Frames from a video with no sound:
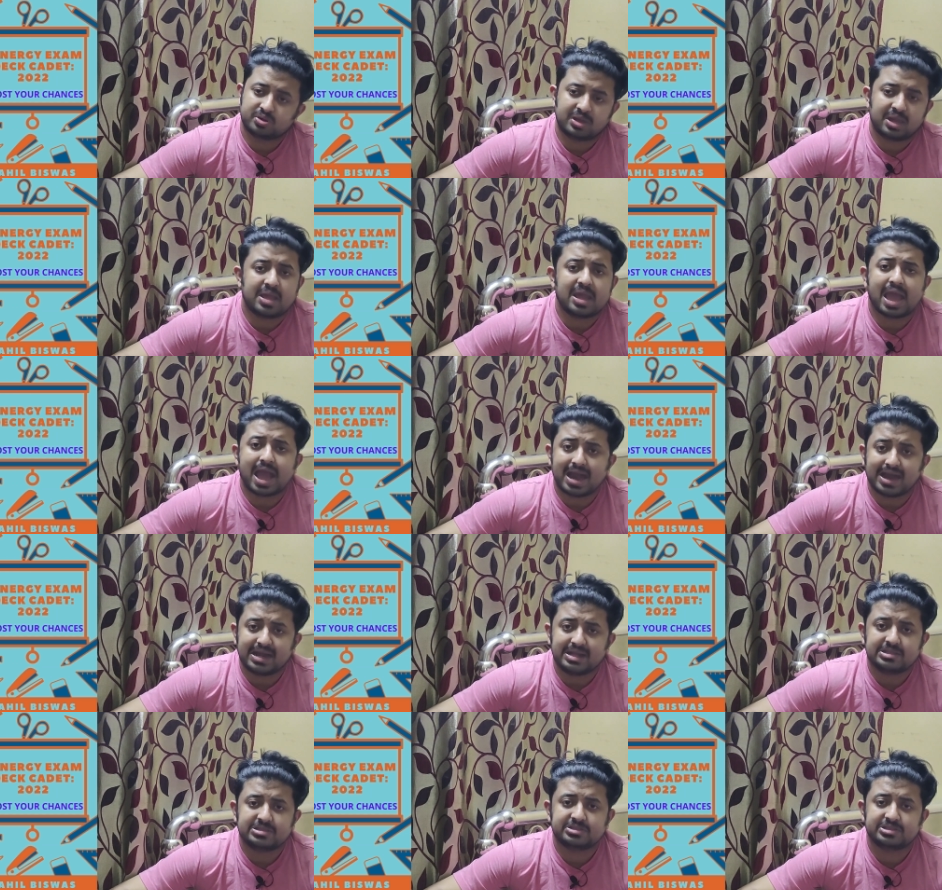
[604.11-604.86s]
So he
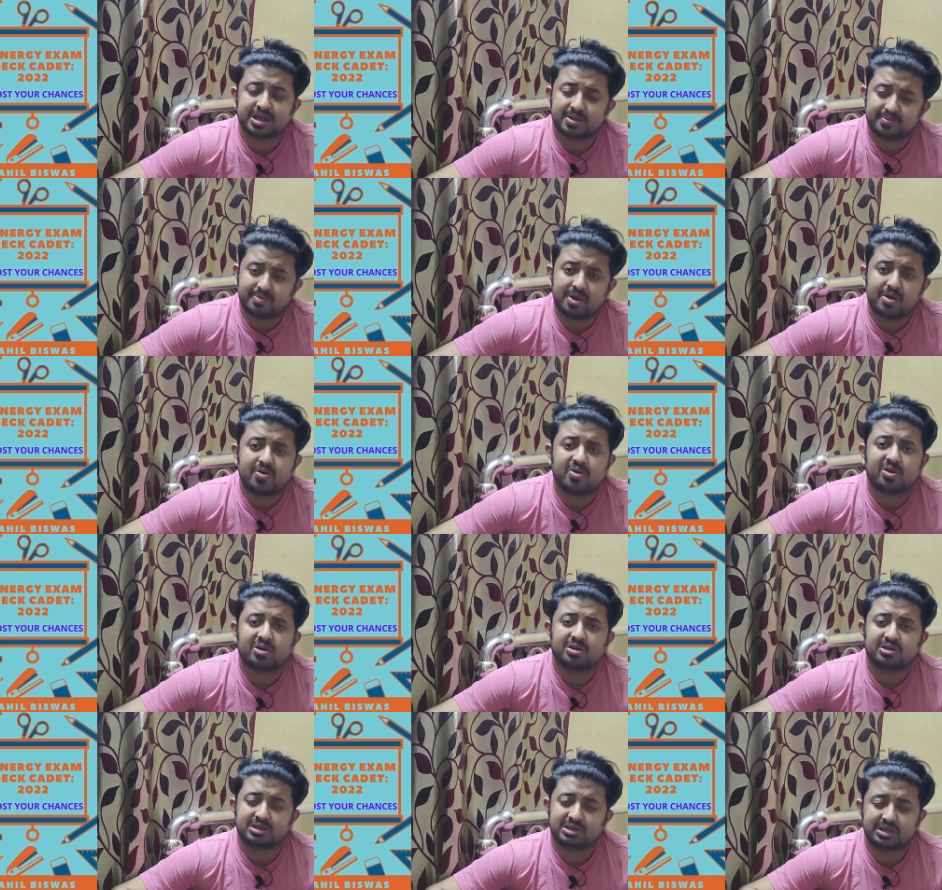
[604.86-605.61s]
arranged
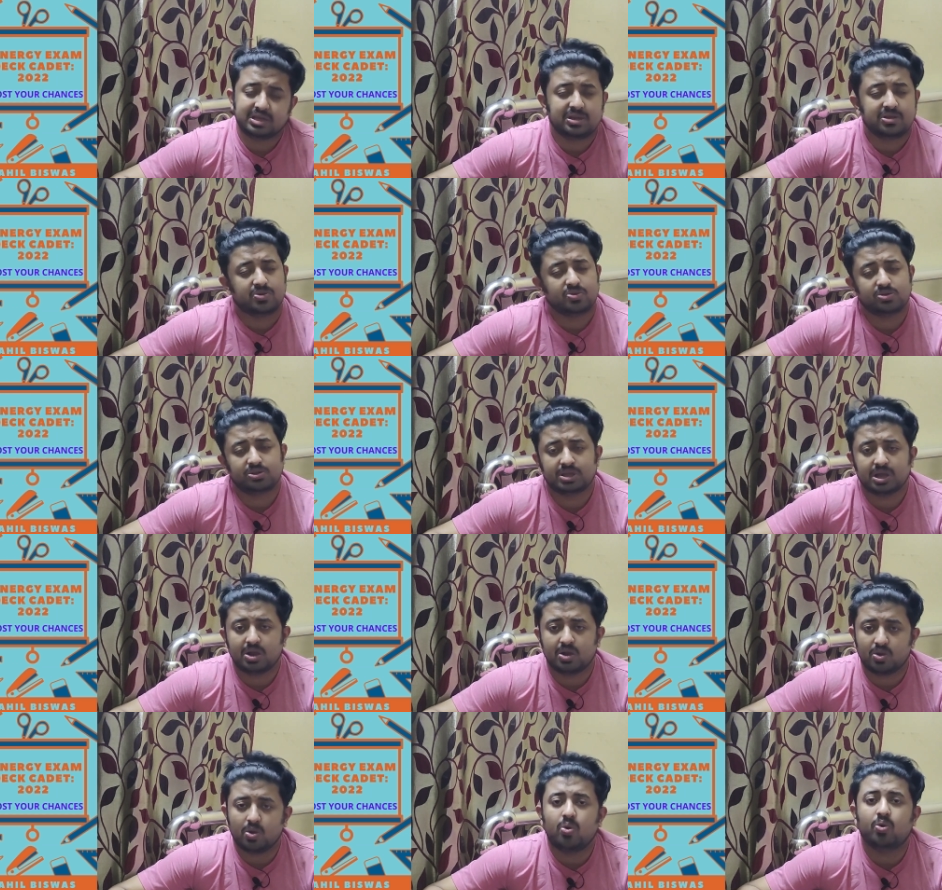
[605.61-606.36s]
somehow, or he
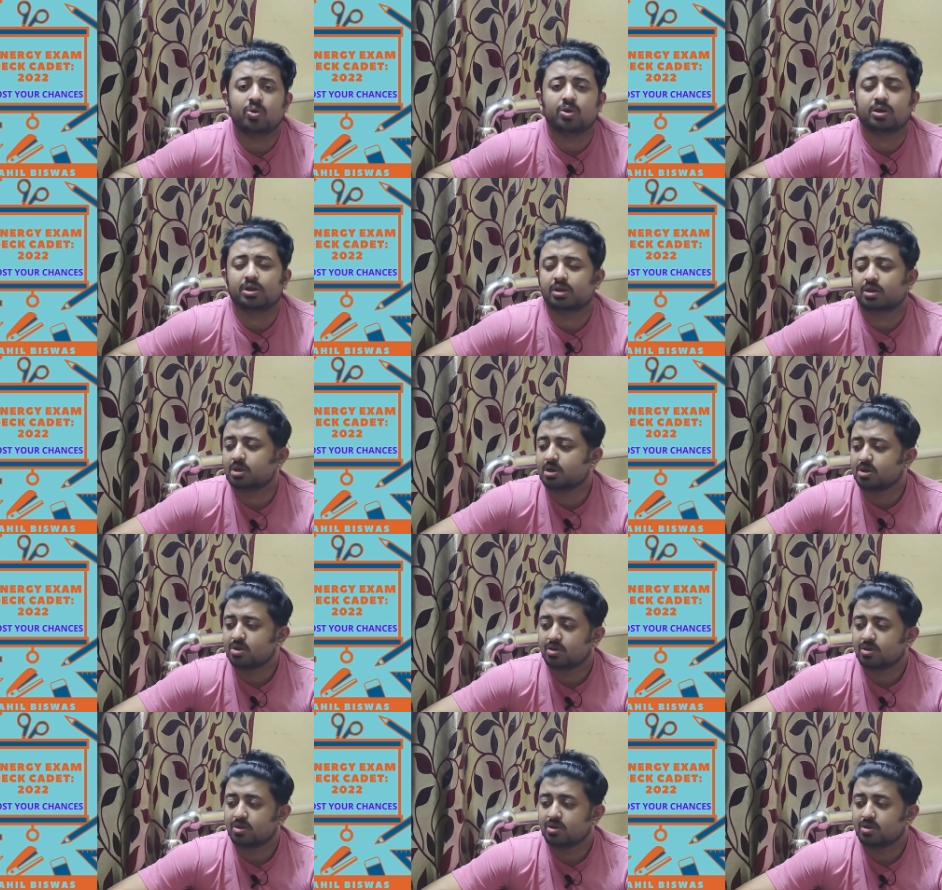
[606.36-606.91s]
took the loan.